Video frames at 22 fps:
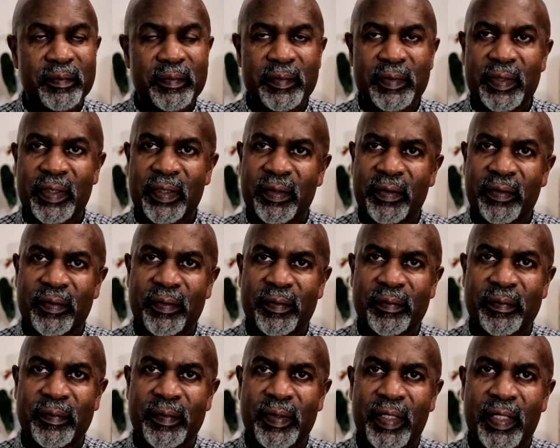you
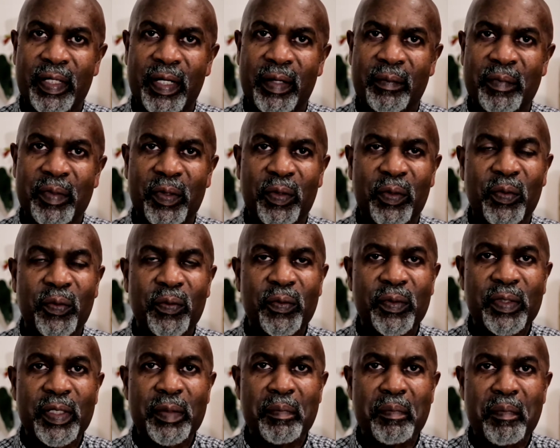know, the
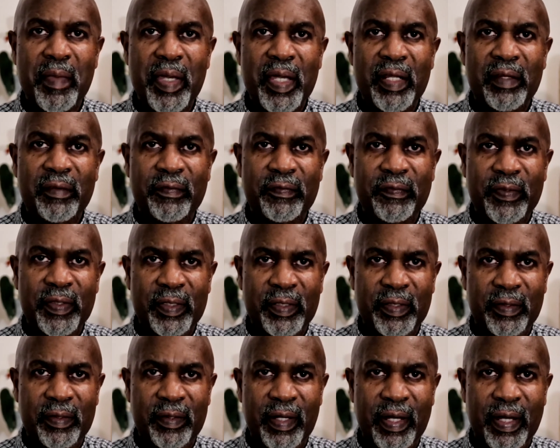only male
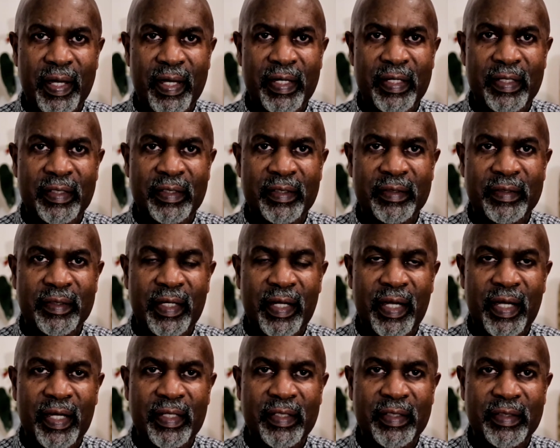figure I
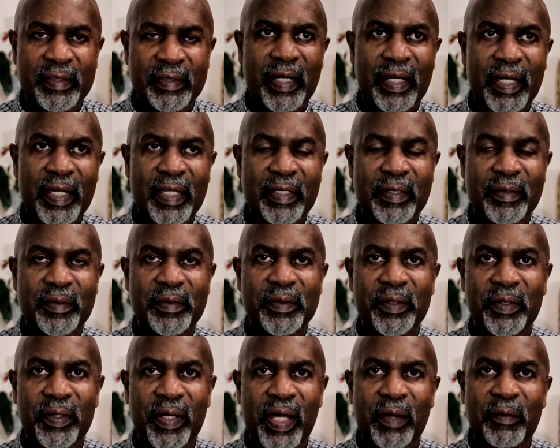
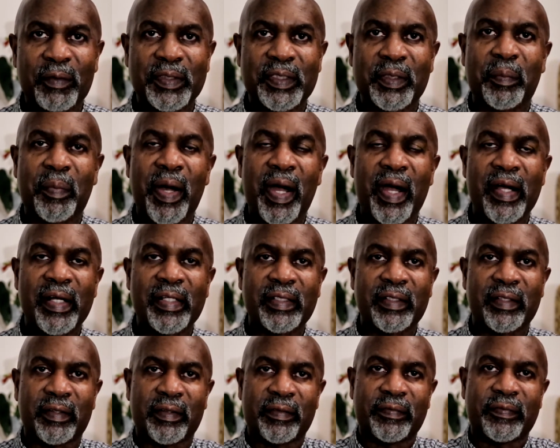was a part
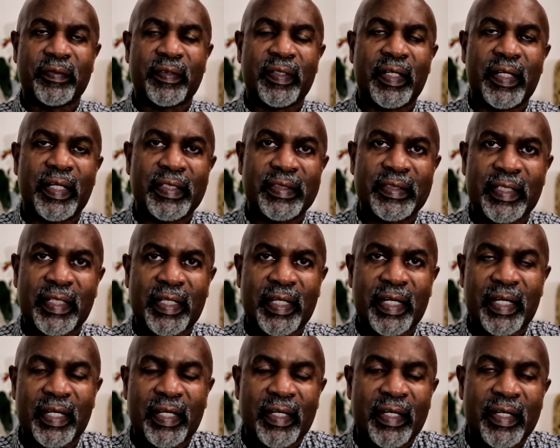of as a
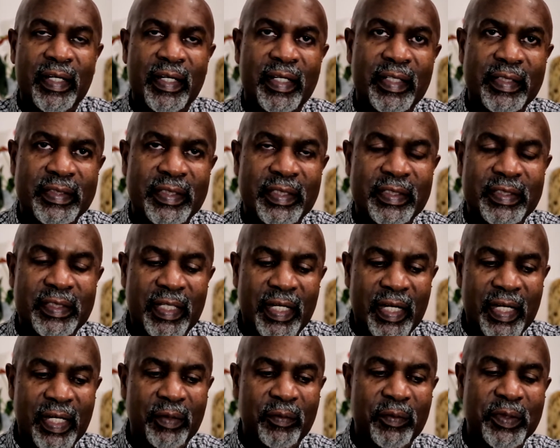
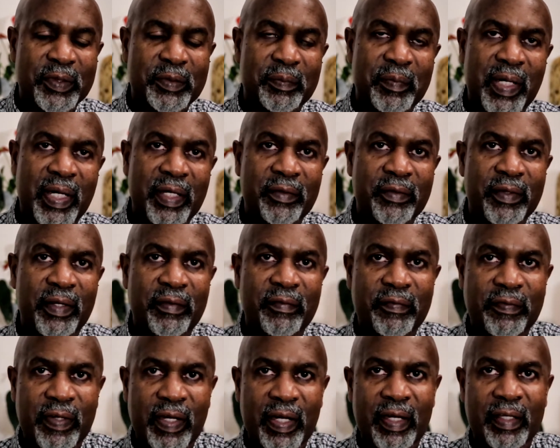child was my
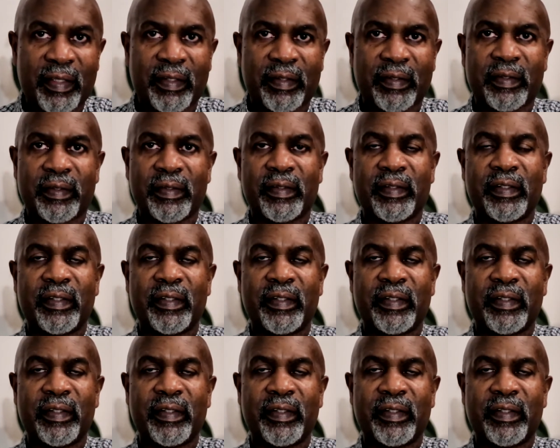grandfather.